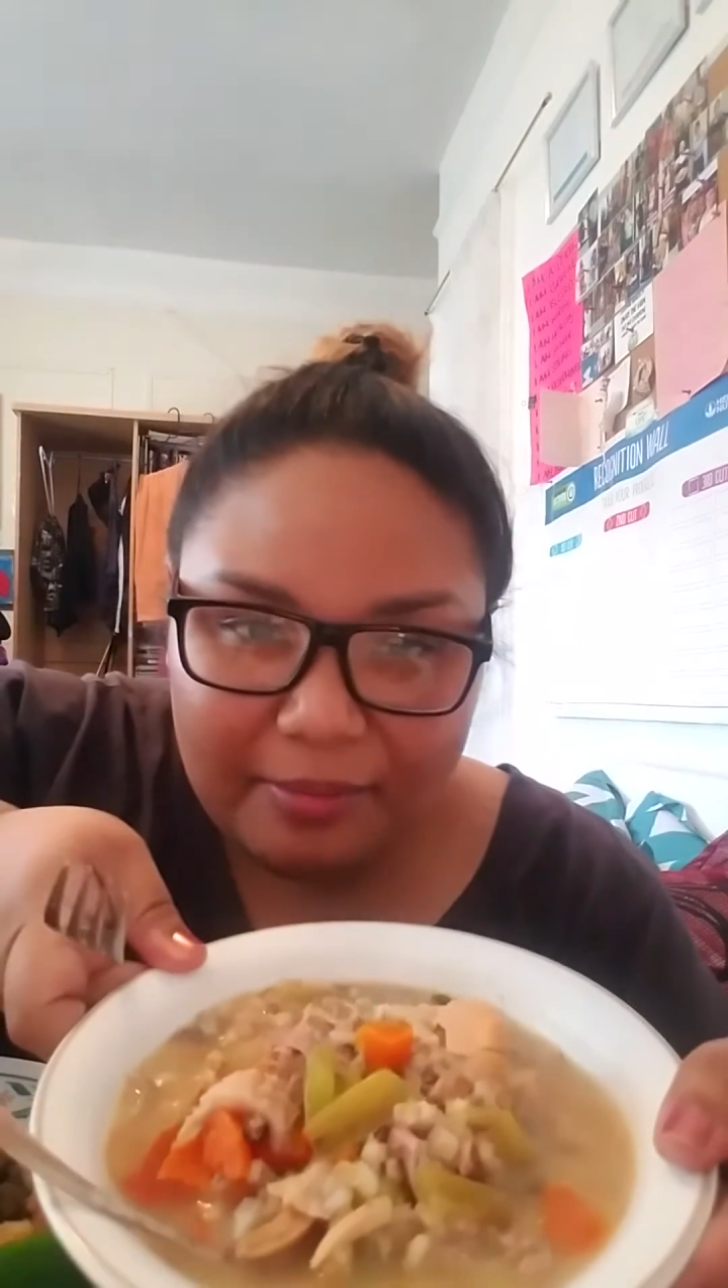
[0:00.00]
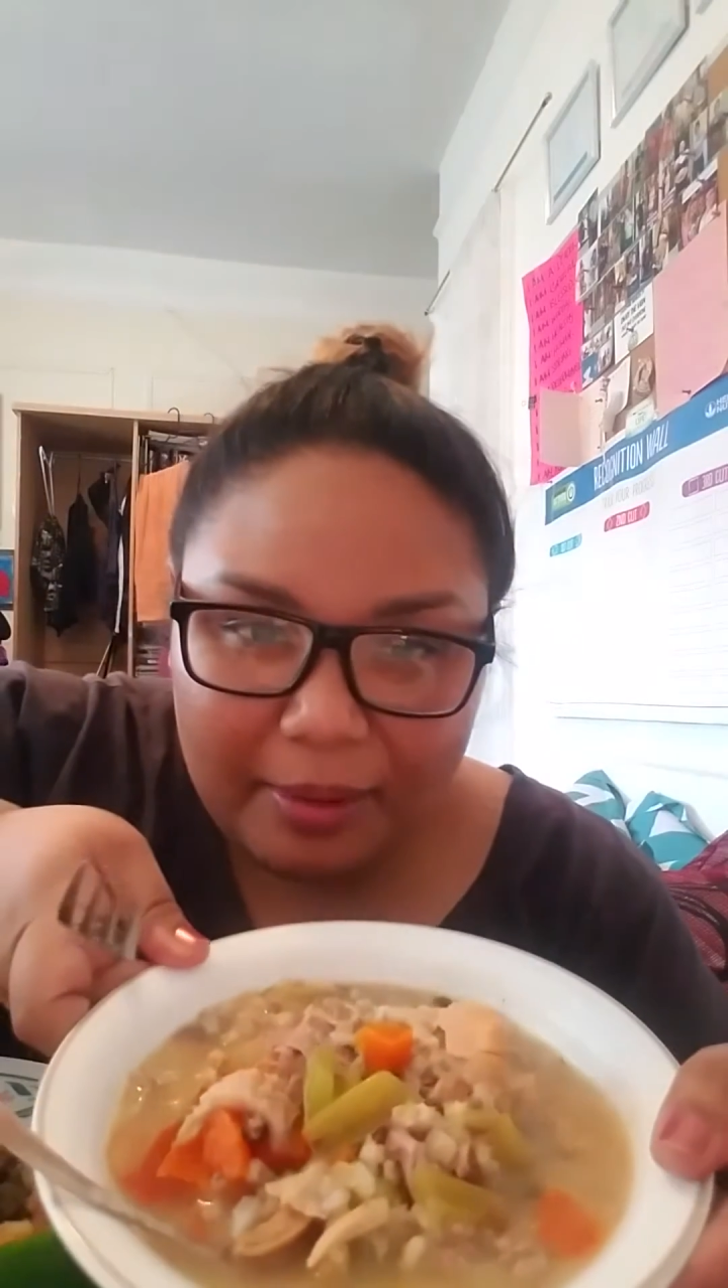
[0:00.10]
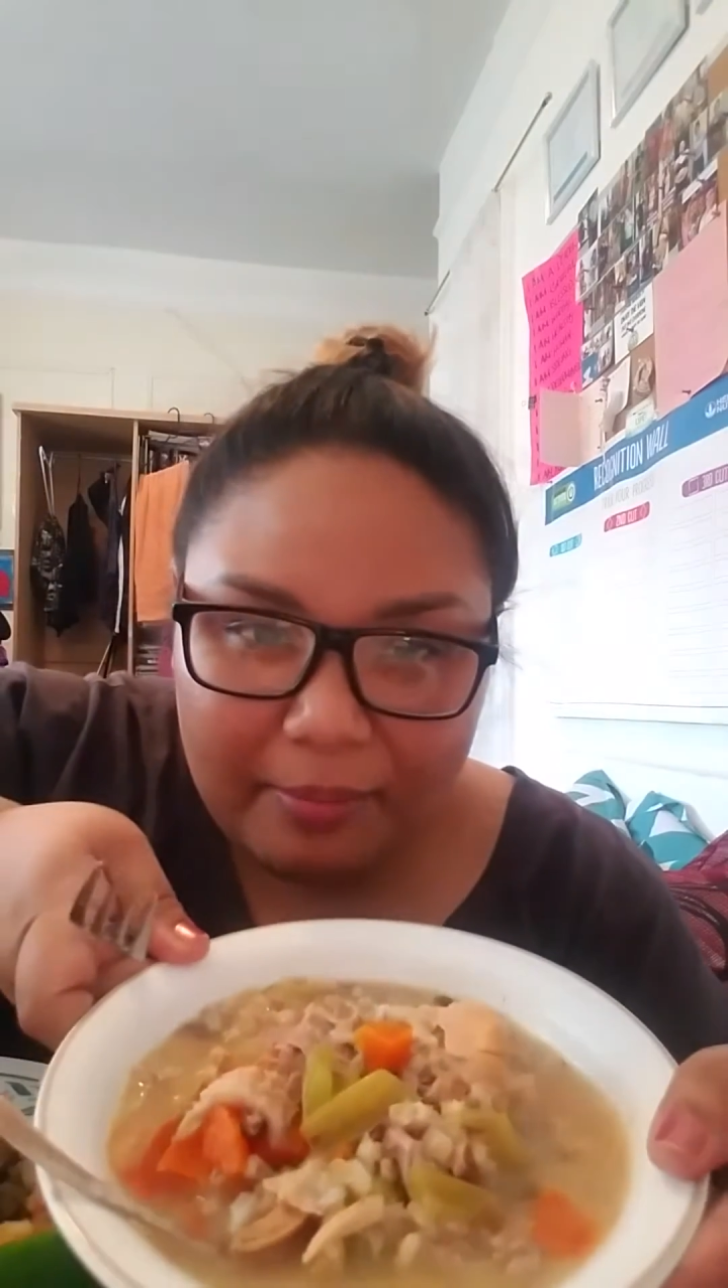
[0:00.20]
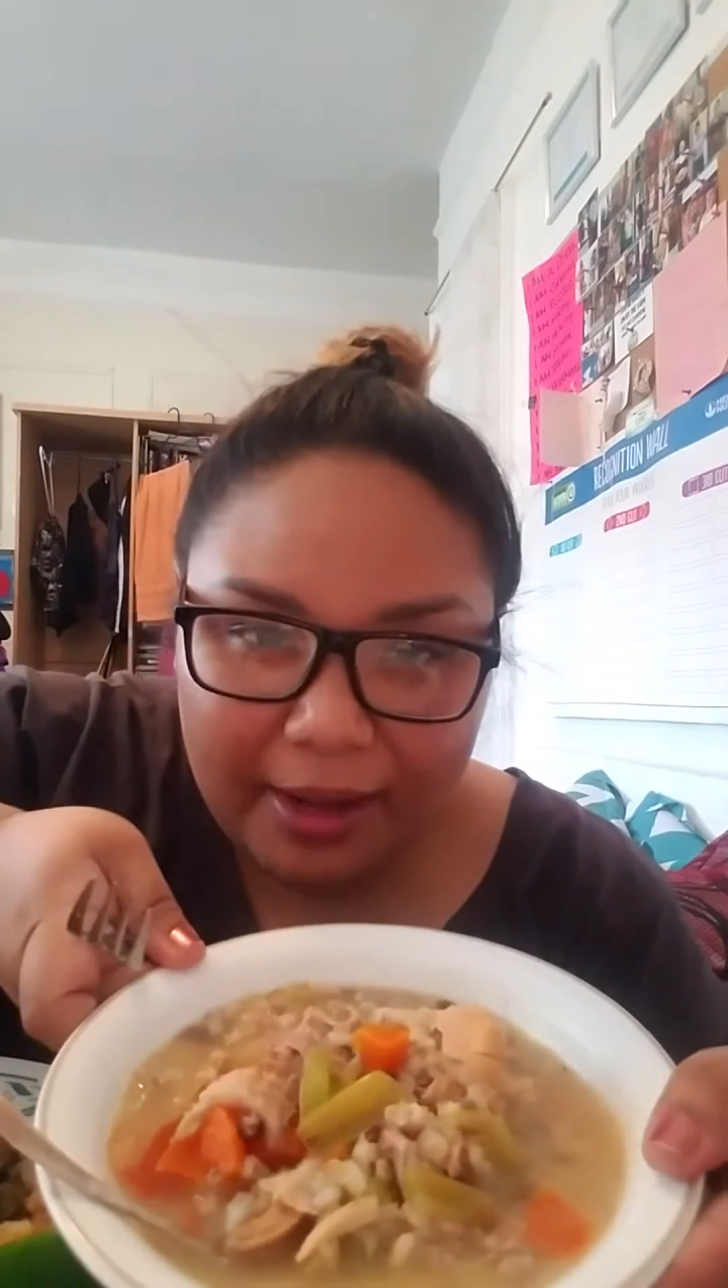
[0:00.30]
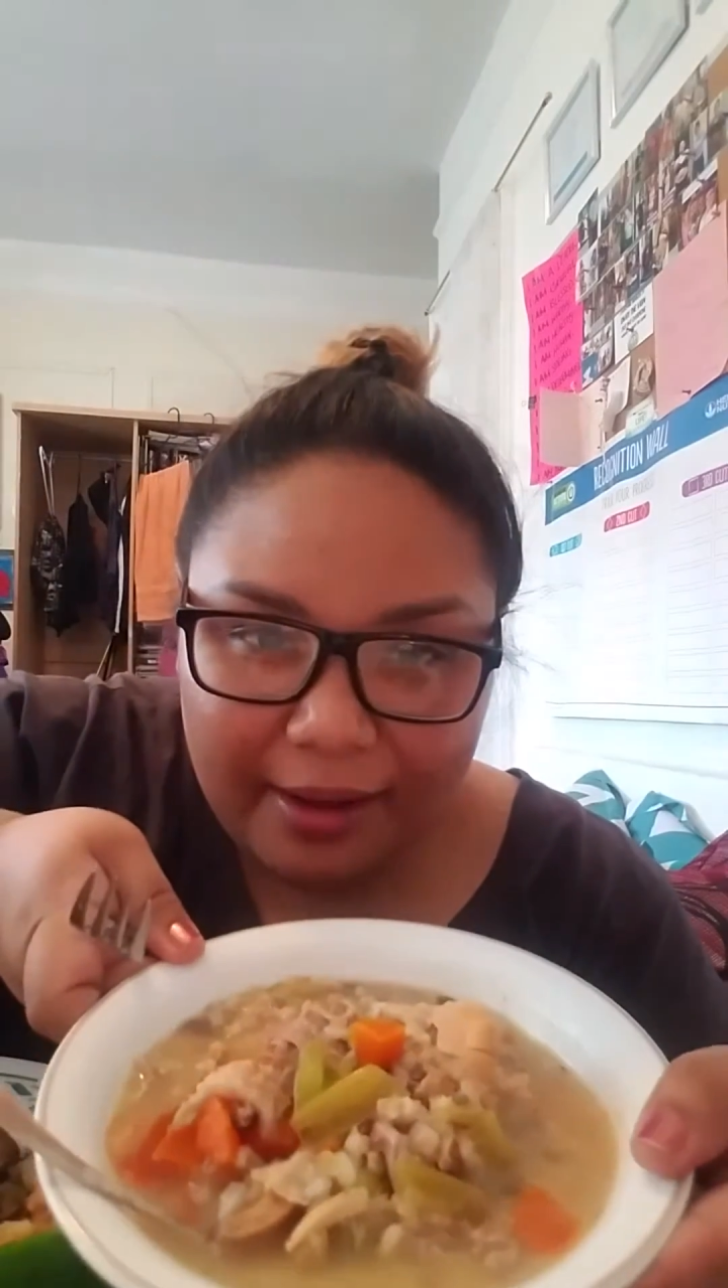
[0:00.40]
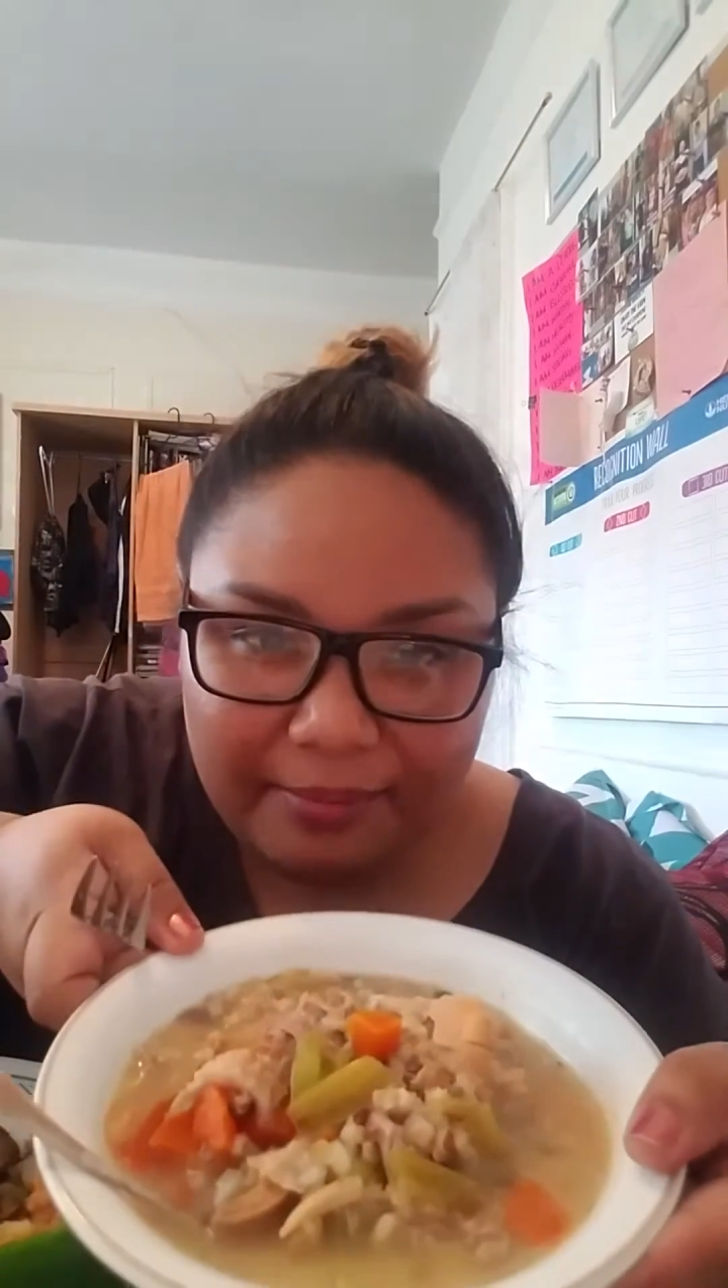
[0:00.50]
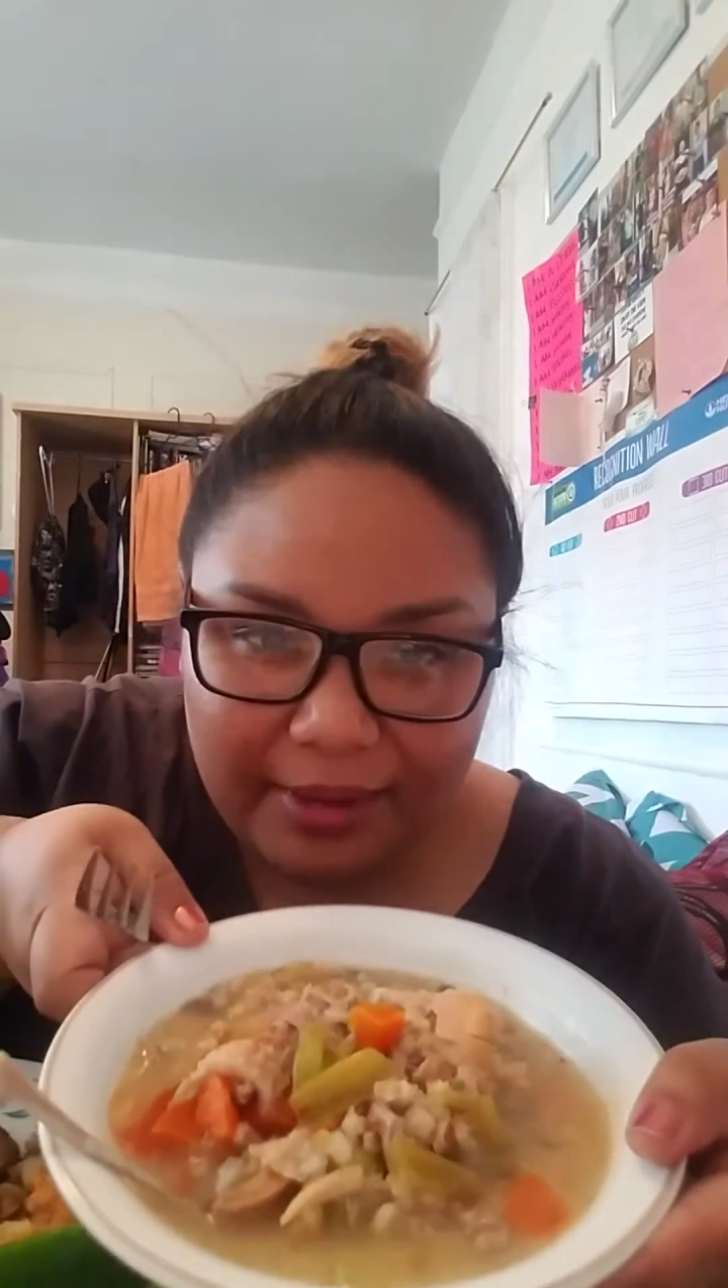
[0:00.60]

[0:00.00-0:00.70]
my mom